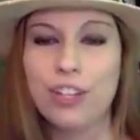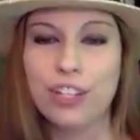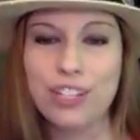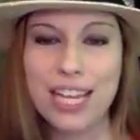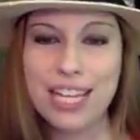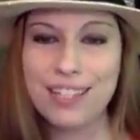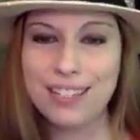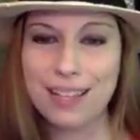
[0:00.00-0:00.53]

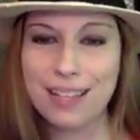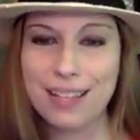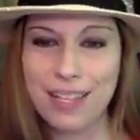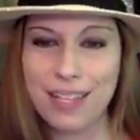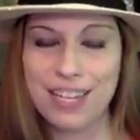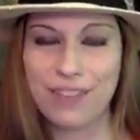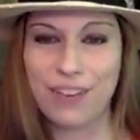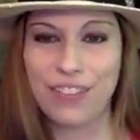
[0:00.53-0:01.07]
You're teaching them
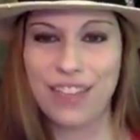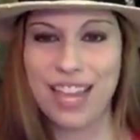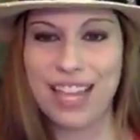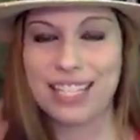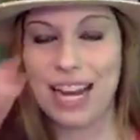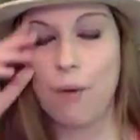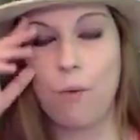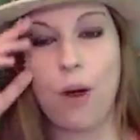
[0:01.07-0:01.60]
these different
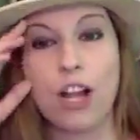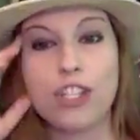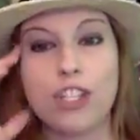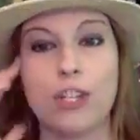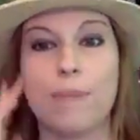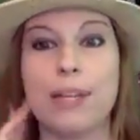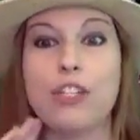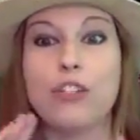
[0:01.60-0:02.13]
things, and I
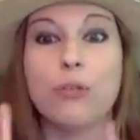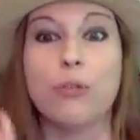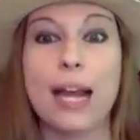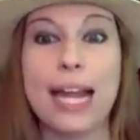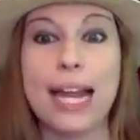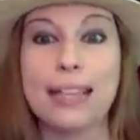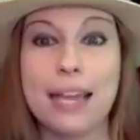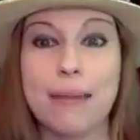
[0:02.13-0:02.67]
want you to be
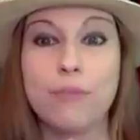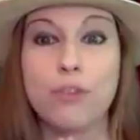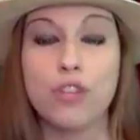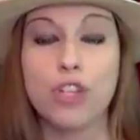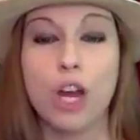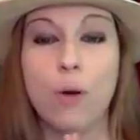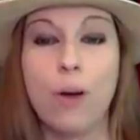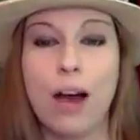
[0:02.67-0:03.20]
training them
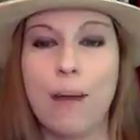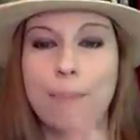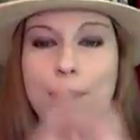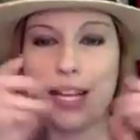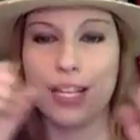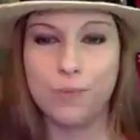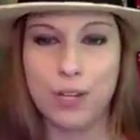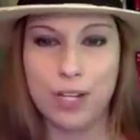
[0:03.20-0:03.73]
to show
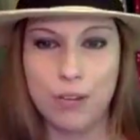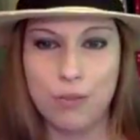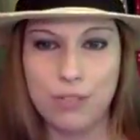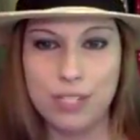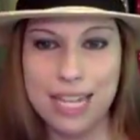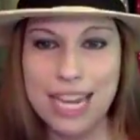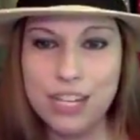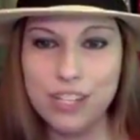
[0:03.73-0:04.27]
up, because when
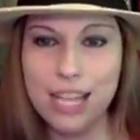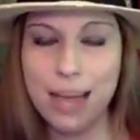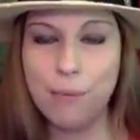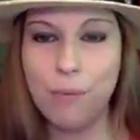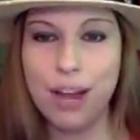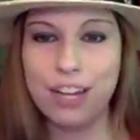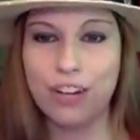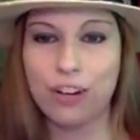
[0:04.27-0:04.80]
you teach
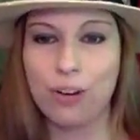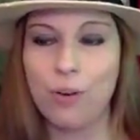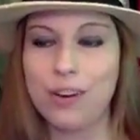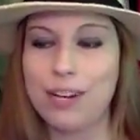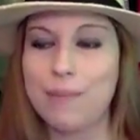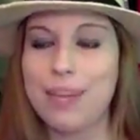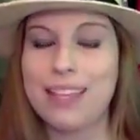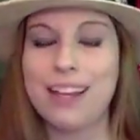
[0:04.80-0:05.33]
them when you're
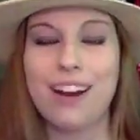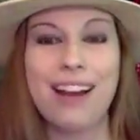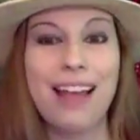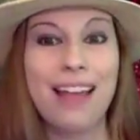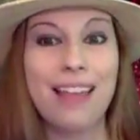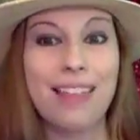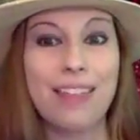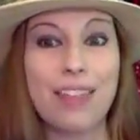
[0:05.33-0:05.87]
going to be
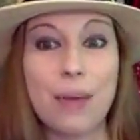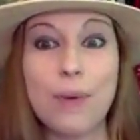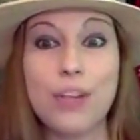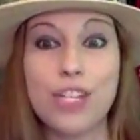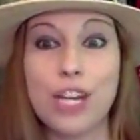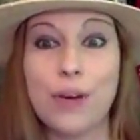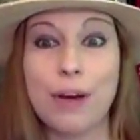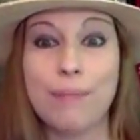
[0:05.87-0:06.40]
there, they
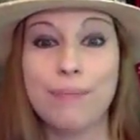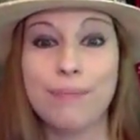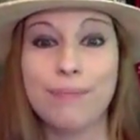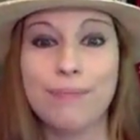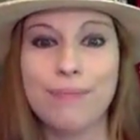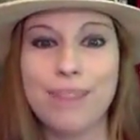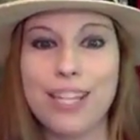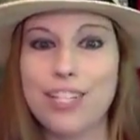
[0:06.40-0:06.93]
will show up.
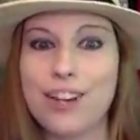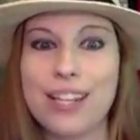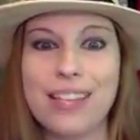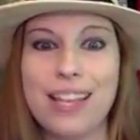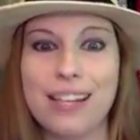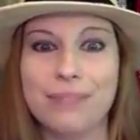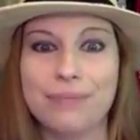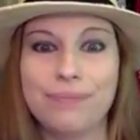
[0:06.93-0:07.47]
It's a
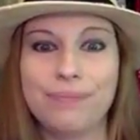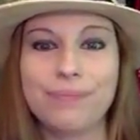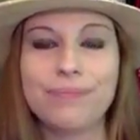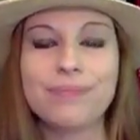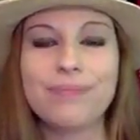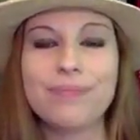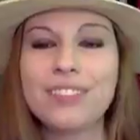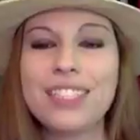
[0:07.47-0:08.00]
great thing.
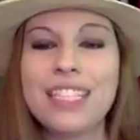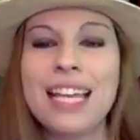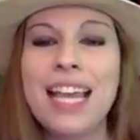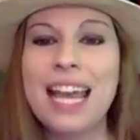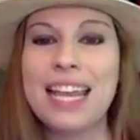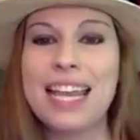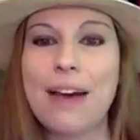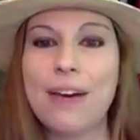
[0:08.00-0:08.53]

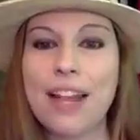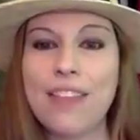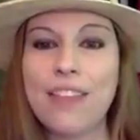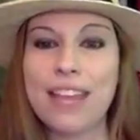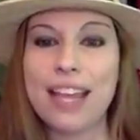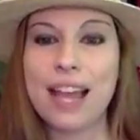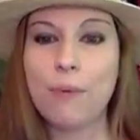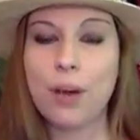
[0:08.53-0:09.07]
Now,
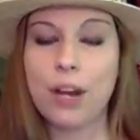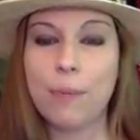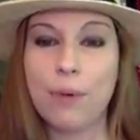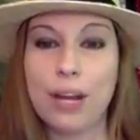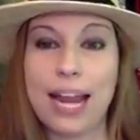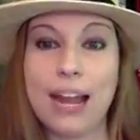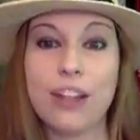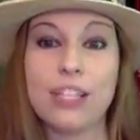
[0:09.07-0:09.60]
another thing I
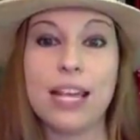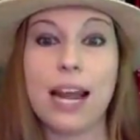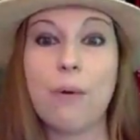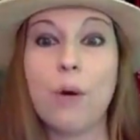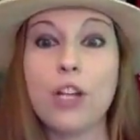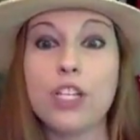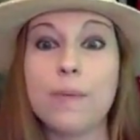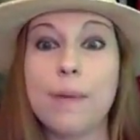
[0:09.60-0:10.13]
want to point out is that
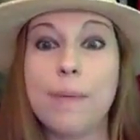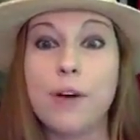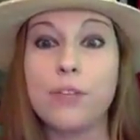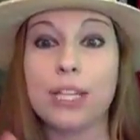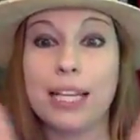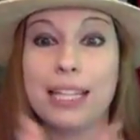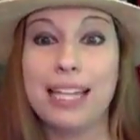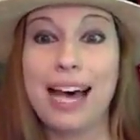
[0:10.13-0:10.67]
I want you to be
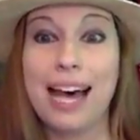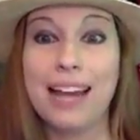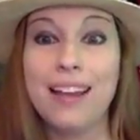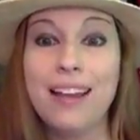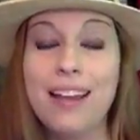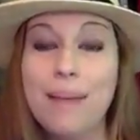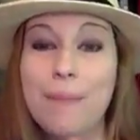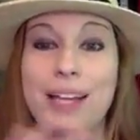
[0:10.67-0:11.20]
posting a lot,
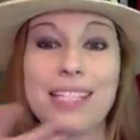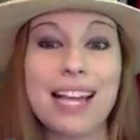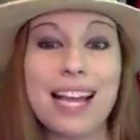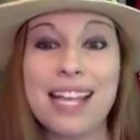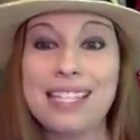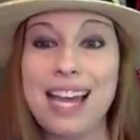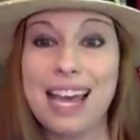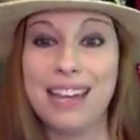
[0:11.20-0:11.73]
because
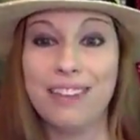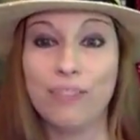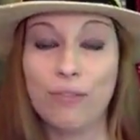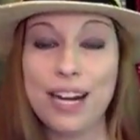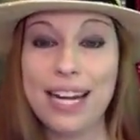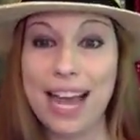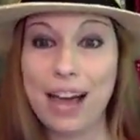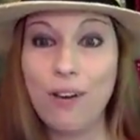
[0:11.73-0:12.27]
like I said,
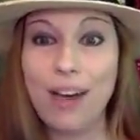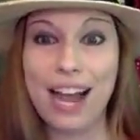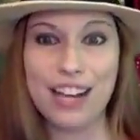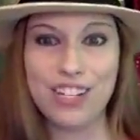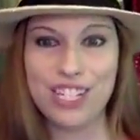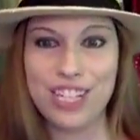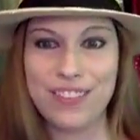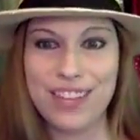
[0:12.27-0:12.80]
right now,
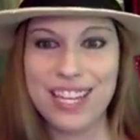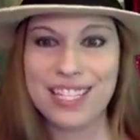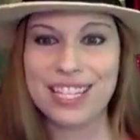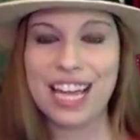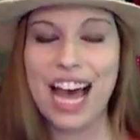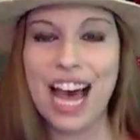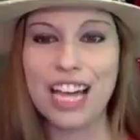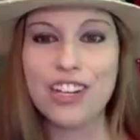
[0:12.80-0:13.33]
IGTV
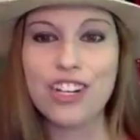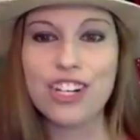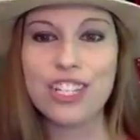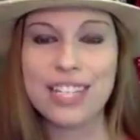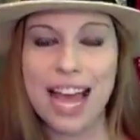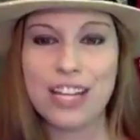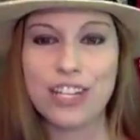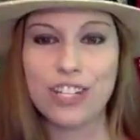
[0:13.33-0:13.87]
is an
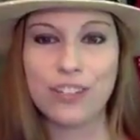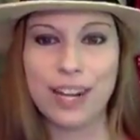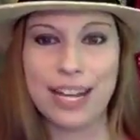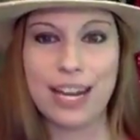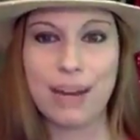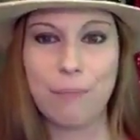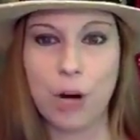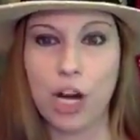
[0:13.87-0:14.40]

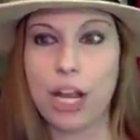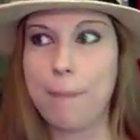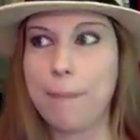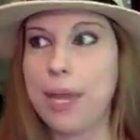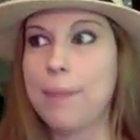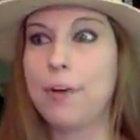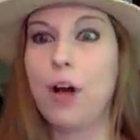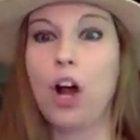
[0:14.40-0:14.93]
undersaturated
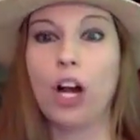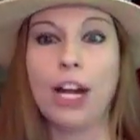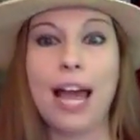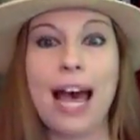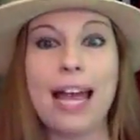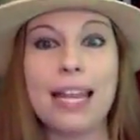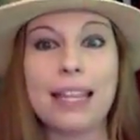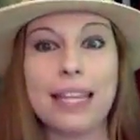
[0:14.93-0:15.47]
market. People are
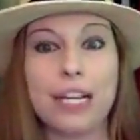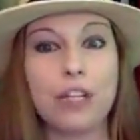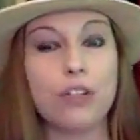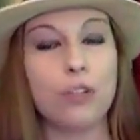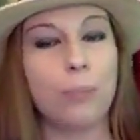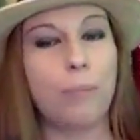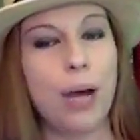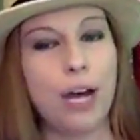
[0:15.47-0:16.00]
not
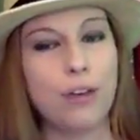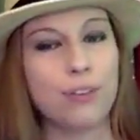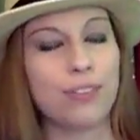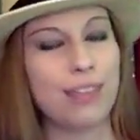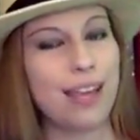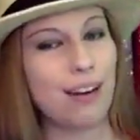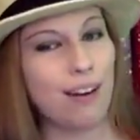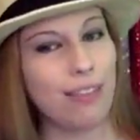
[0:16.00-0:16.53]
there to
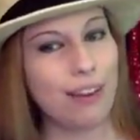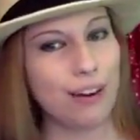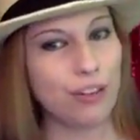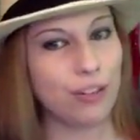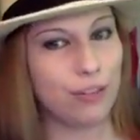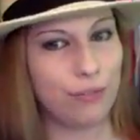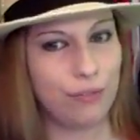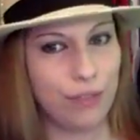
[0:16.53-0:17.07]
post. They are
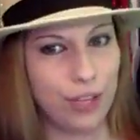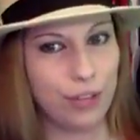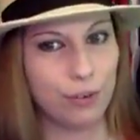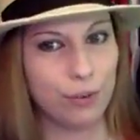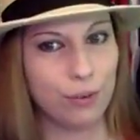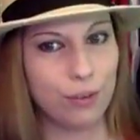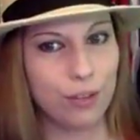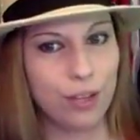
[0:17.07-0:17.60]
there to
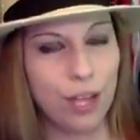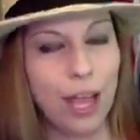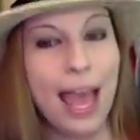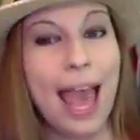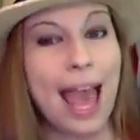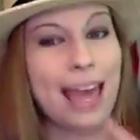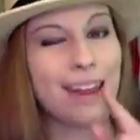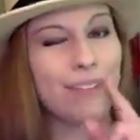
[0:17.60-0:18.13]
view.
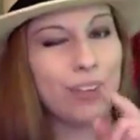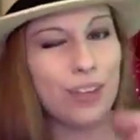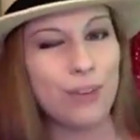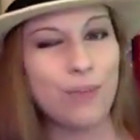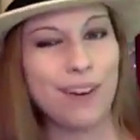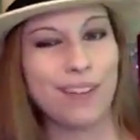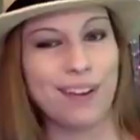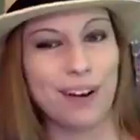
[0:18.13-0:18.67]
And if
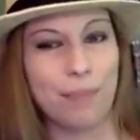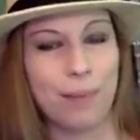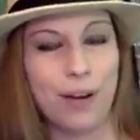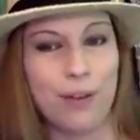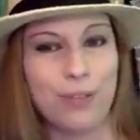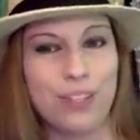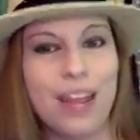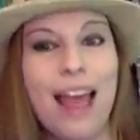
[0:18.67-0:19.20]
you are there
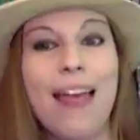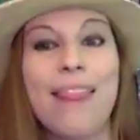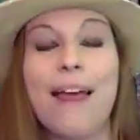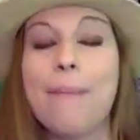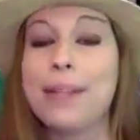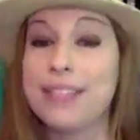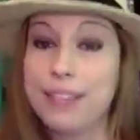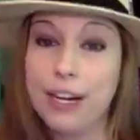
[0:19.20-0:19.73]
to post,
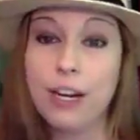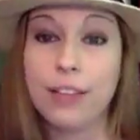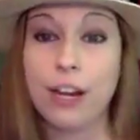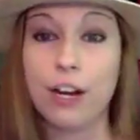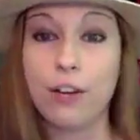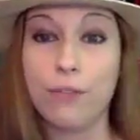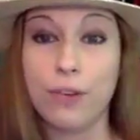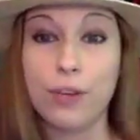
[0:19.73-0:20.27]
that means
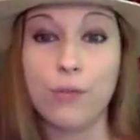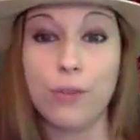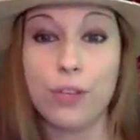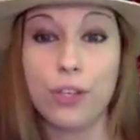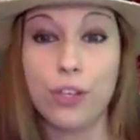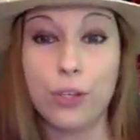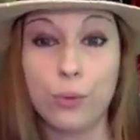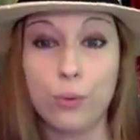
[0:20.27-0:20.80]
they're there to view
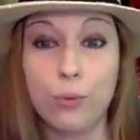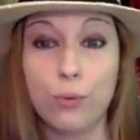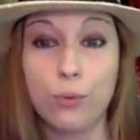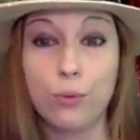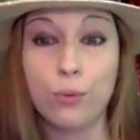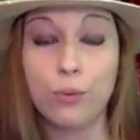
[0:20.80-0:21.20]
you.